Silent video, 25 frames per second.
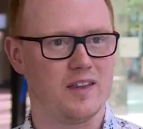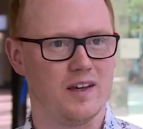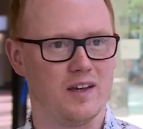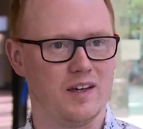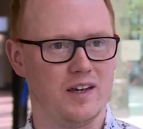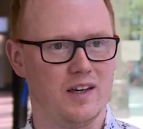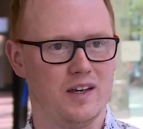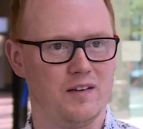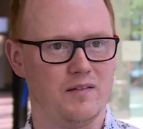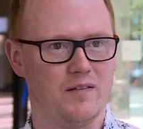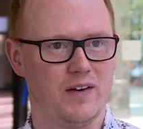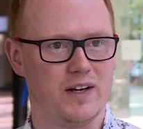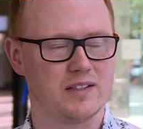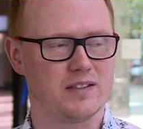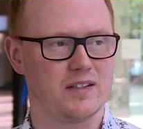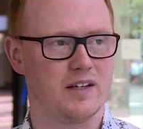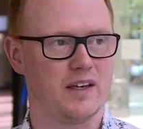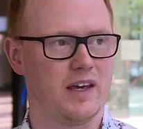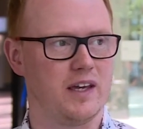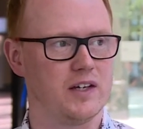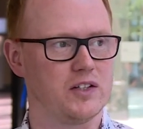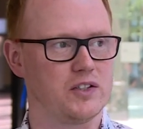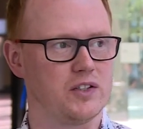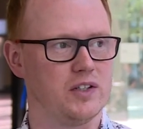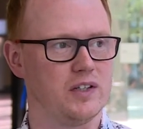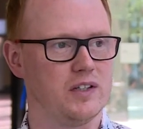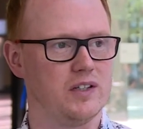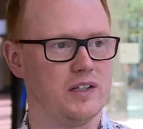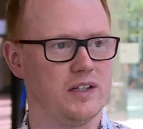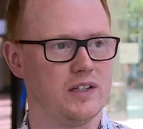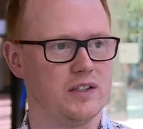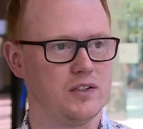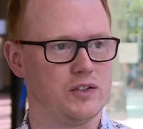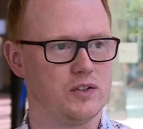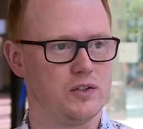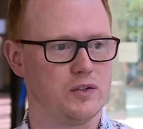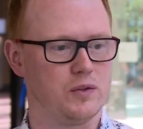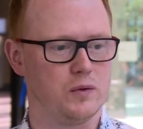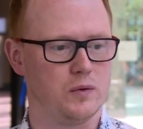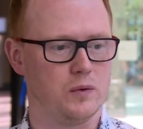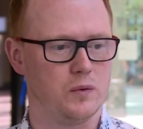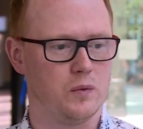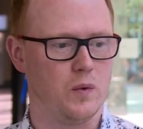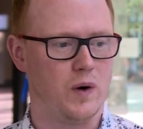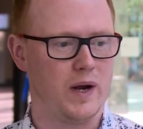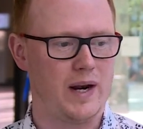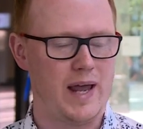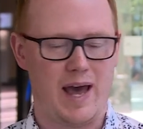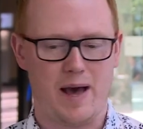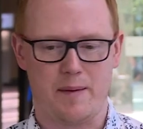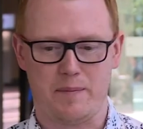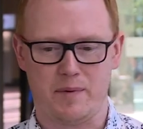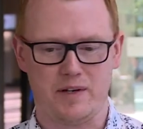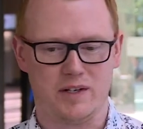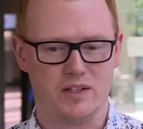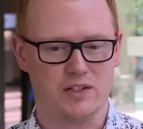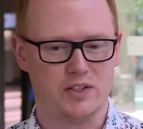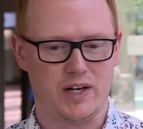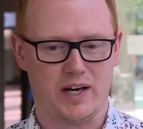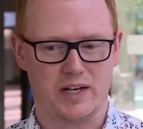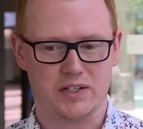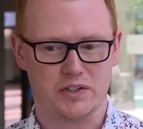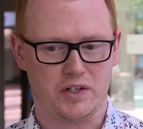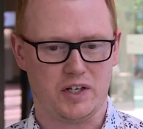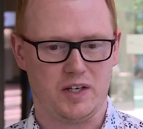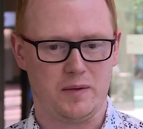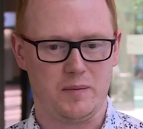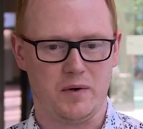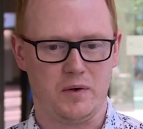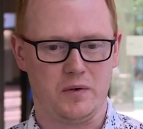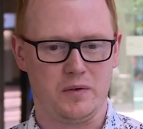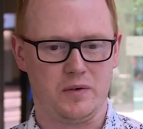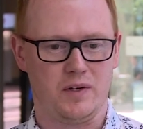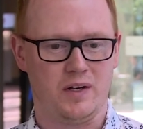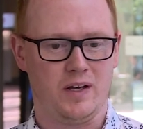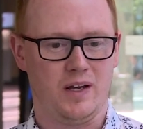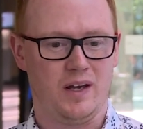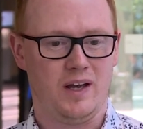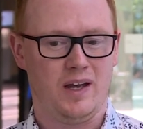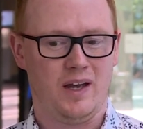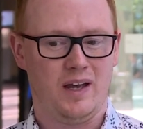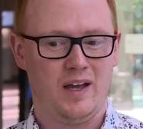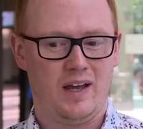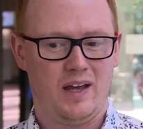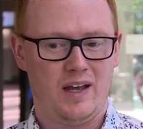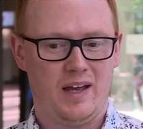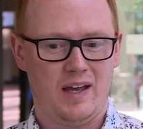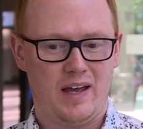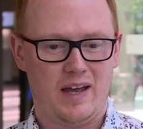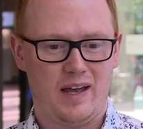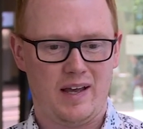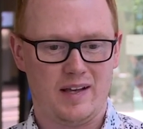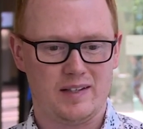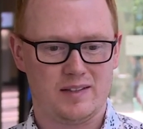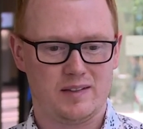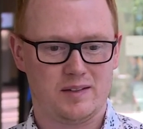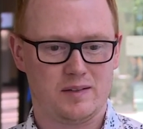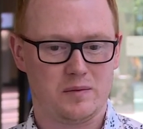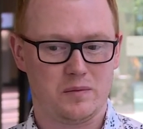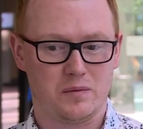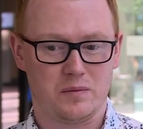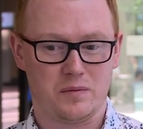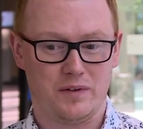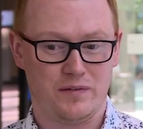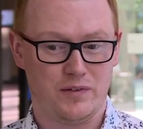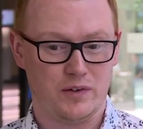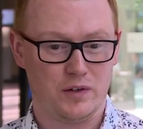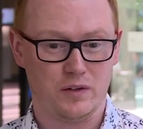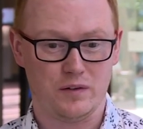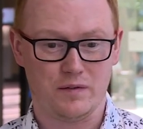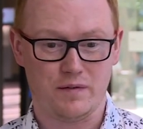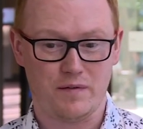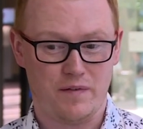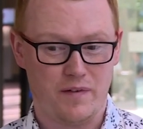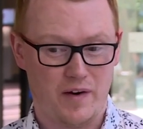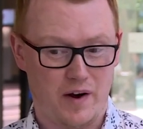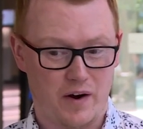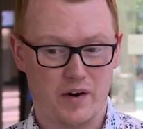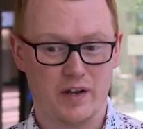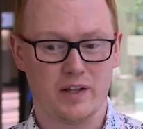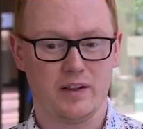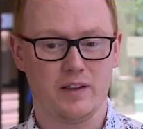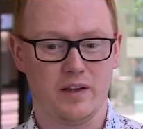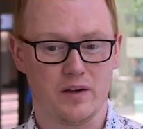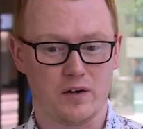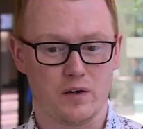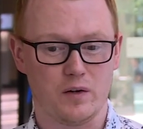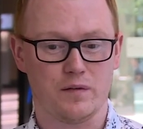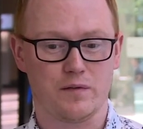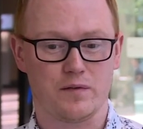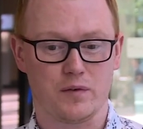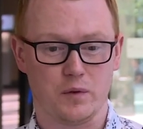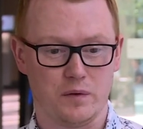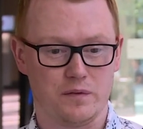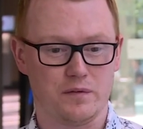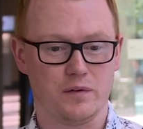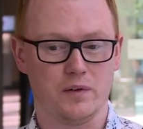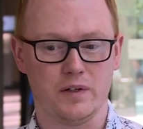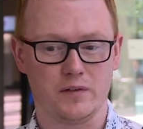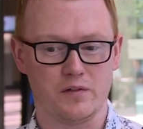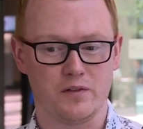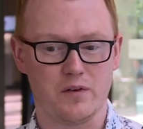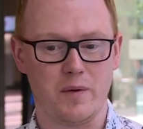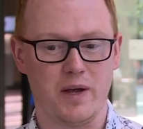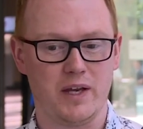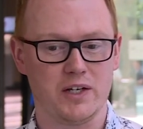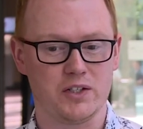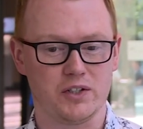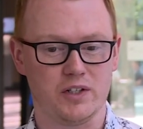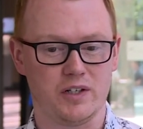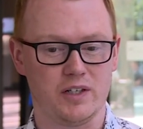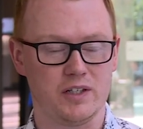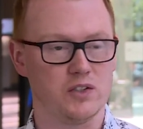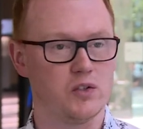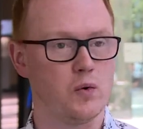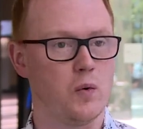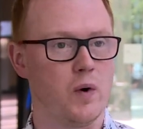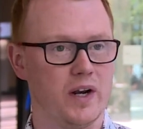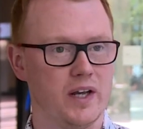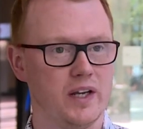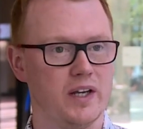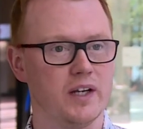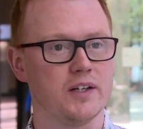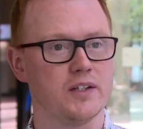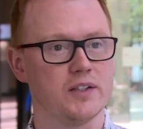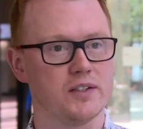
The investigation into what happened to Josh Guimond has revealed very little fruitful information in 20